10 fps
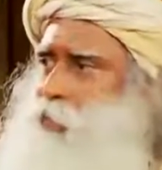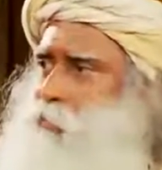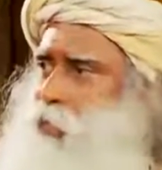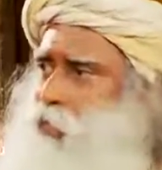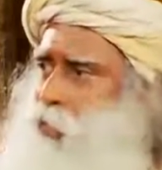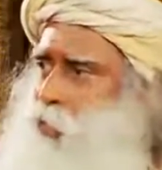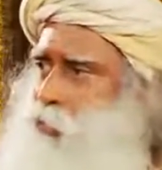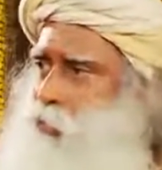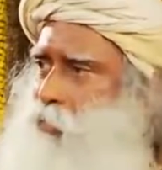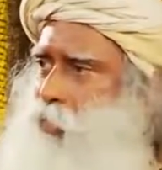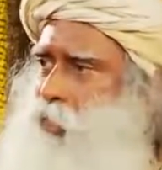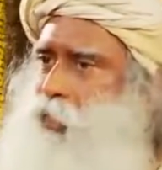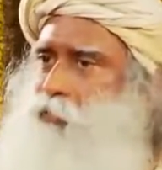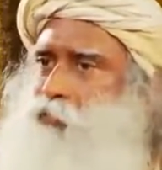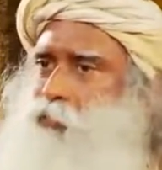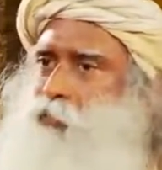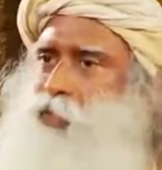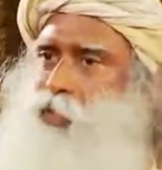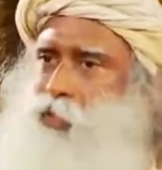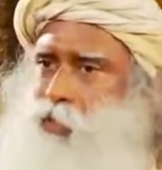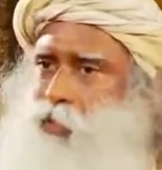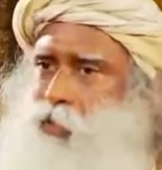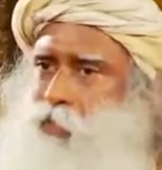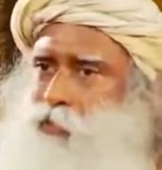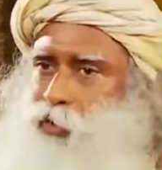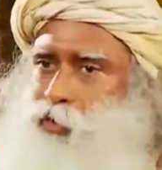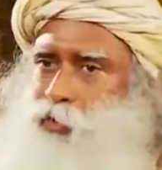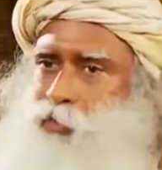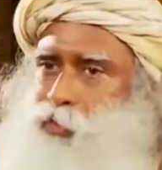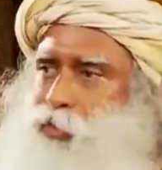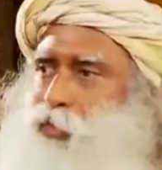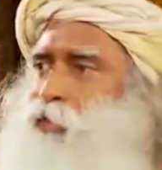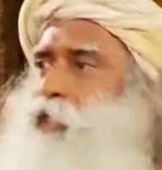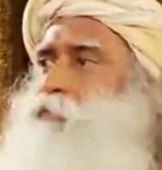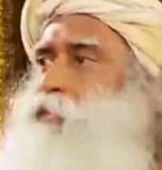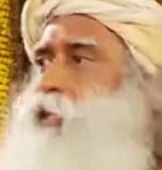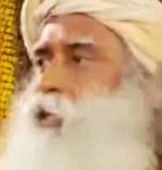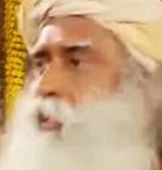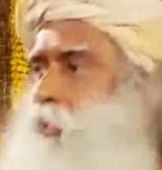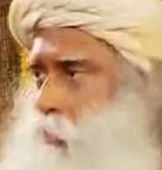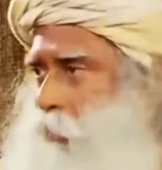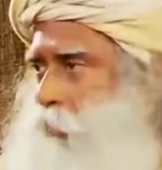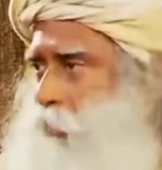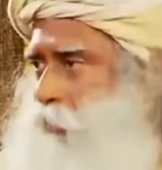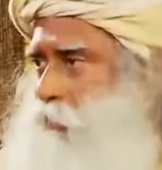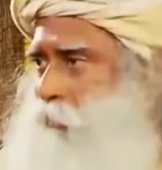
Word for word: But now, if you bring a law which supersedes every other law,